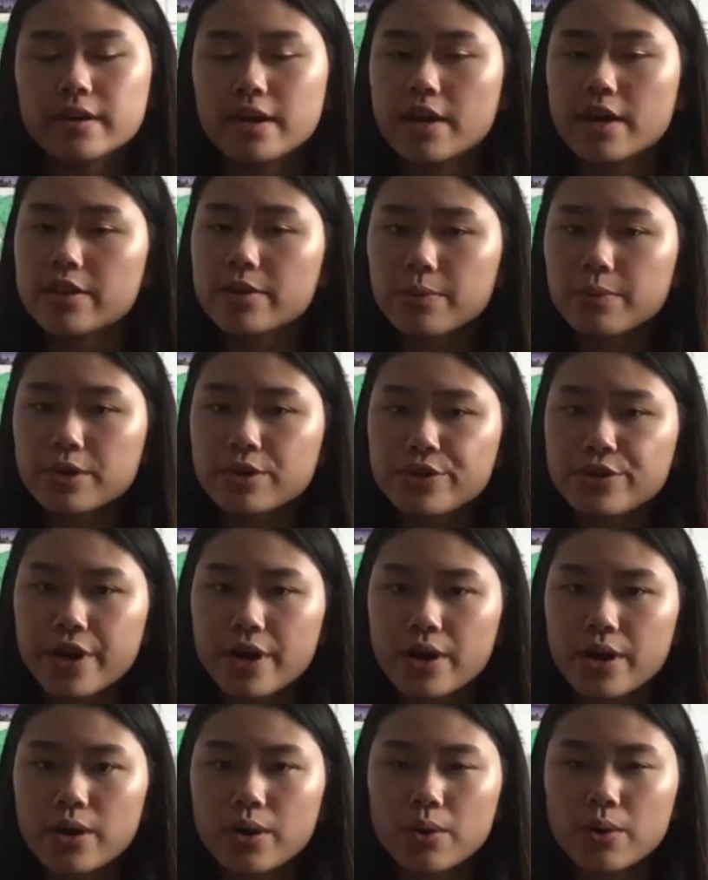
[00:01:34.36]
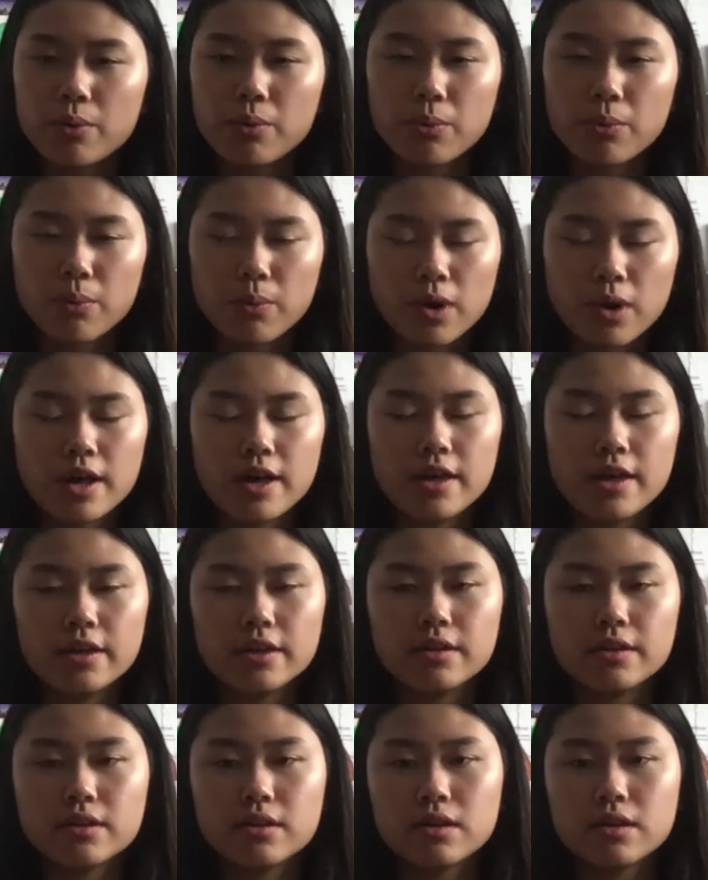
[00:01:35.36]
that we know what
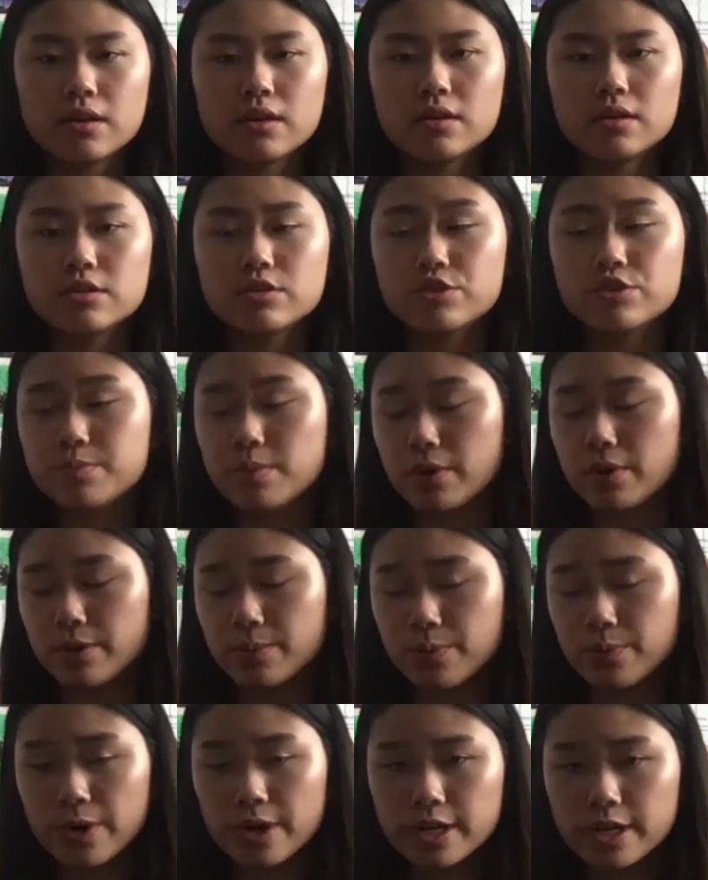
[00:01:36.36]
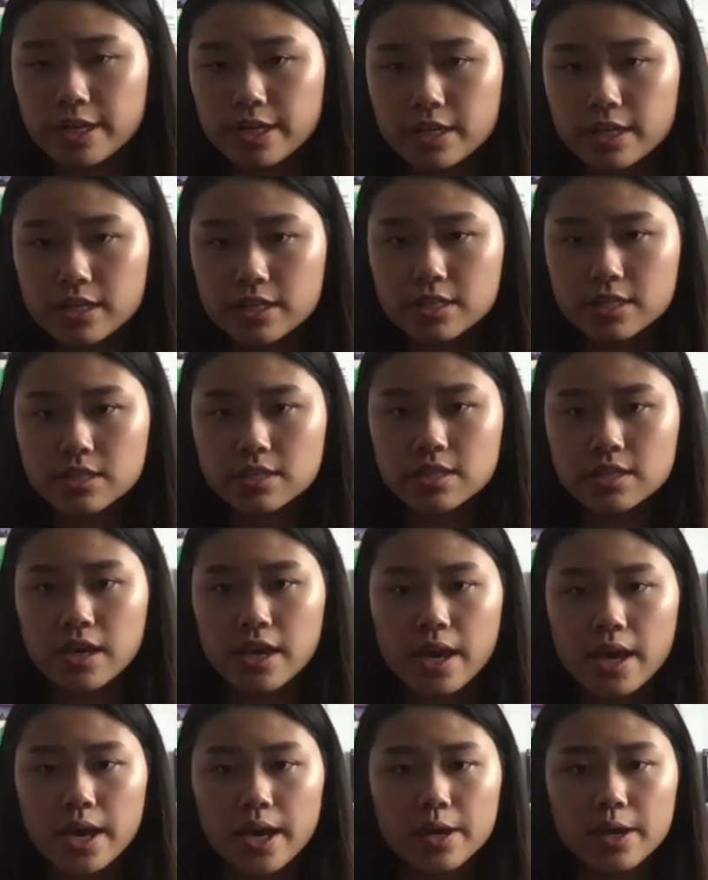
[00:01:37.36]
spoken word is
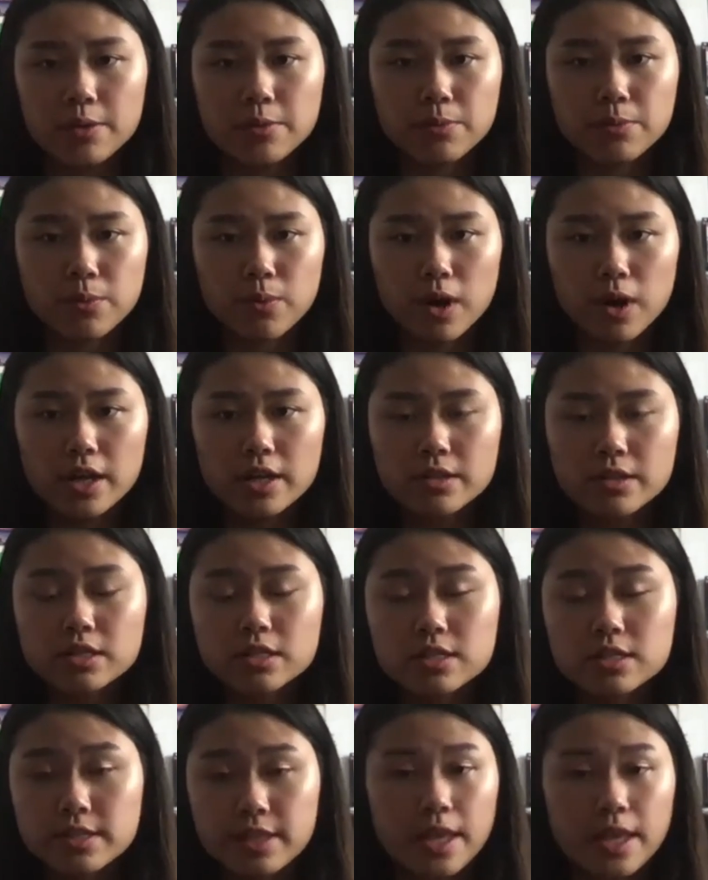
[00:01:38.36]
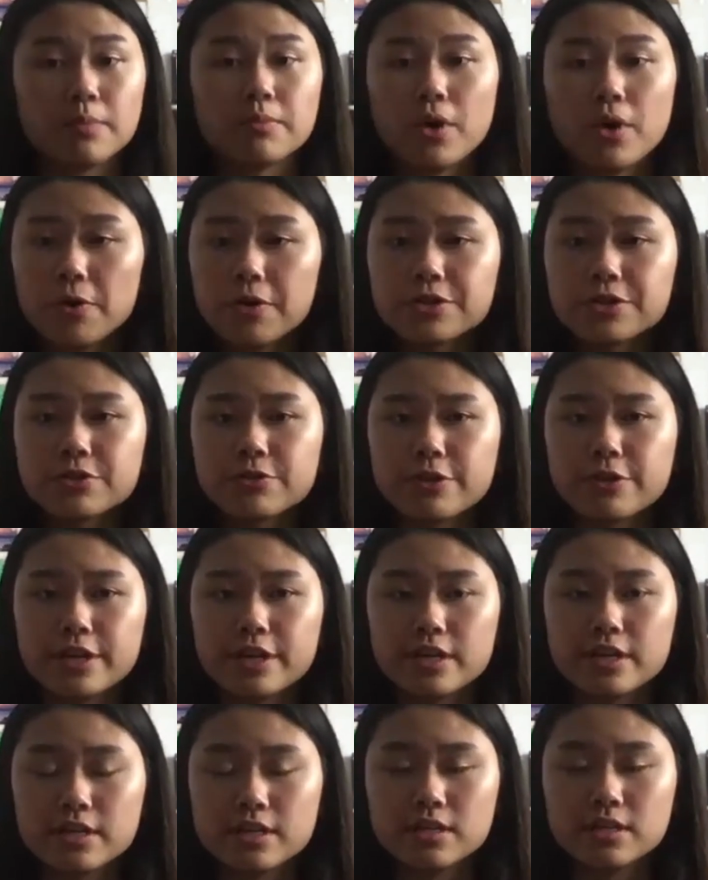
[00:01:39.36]
and what slam poetry
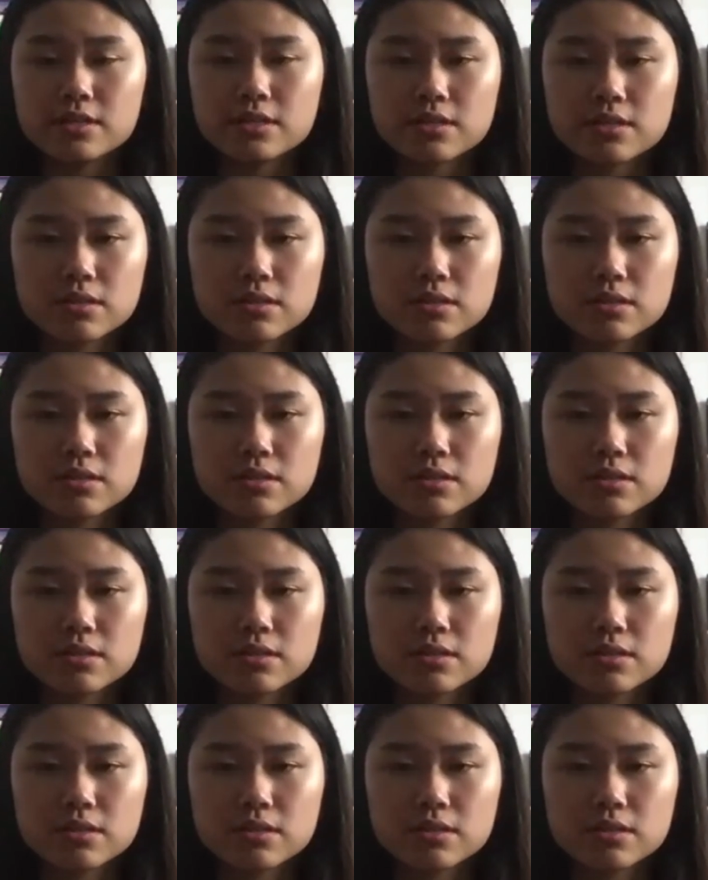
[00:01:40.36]
is,